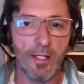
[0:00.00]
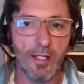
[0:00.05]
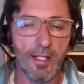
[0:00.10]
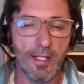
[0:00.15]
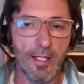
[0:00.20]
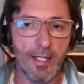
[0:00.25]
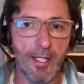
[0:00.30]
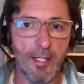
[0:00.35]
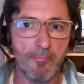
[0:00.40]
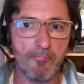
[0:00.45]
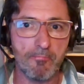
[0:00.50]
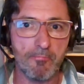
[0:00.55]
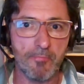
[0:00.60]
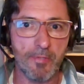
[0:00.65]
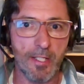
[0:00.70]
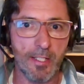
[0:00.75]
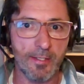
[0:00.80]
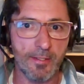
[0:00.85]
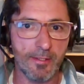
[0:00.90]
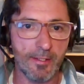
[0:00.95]
and
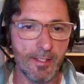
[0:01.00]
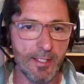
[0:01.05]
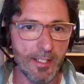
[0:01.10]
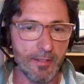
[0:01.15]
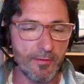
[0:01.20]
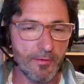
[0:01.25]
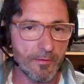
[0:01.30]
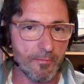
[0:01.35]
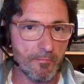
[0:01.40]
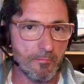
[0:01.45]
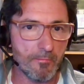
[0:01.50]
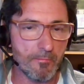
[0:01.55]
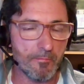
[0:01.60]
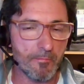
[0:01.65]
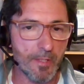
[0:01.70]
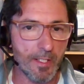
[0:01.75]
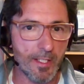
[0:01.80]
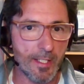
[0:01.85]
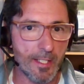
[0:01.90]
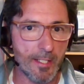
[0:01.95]
get them
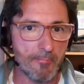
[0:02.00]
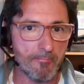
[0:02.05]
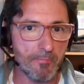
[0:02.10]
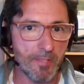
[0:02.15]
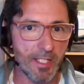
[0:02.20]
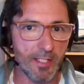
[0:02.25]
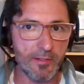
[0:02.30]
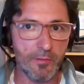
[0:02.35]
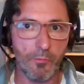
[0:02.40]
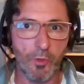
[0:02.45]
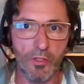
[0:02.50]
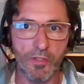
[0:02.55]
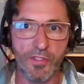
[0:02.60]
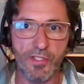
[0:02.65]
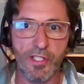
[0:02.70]
on